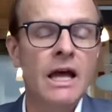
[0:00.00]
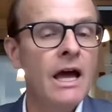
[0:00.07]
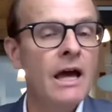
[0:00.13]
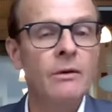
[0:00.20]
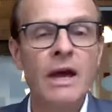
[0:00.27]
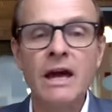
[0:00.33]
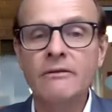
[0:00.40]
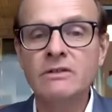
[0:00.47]
And
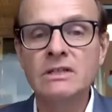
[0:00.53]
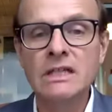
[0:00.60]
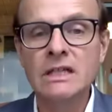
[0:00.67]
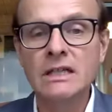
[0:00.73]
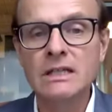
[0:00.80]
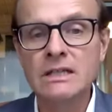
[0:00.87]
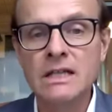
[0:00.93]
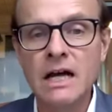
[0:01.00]
we haven't seen
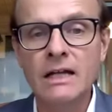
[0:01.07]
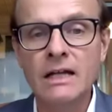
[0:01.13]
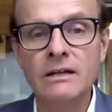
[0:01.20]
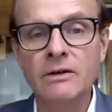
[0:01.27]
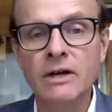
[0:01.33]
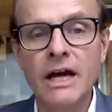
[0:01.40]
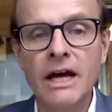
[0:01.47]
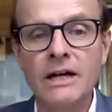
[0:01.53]
this kind of
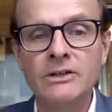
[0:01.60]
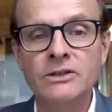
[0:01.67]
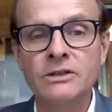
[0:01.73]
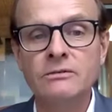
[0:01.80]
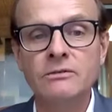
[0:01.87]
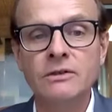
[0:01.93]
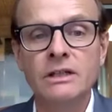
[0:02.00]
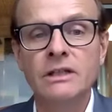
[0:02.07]
reaction
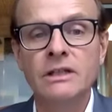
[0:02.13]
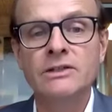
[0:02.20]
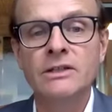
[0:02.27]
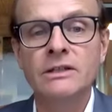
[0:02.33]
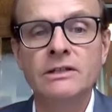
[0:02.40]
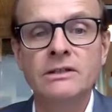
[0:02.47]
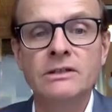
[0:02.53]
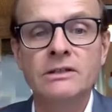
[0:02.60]
really
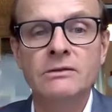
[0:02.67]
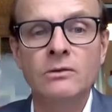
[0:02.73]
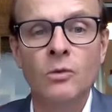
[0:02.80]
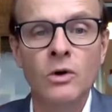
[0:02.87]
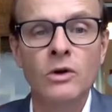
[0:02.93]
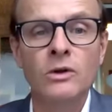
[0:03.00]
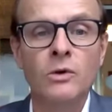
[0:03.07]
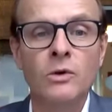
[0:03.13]
since
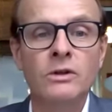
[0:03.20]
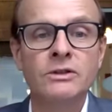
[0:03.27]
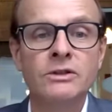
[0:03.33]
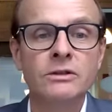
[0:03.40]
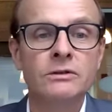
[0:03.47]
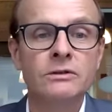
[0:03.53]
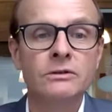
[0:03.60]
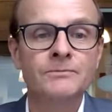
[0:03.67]
World War
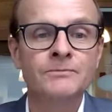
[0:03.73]
II,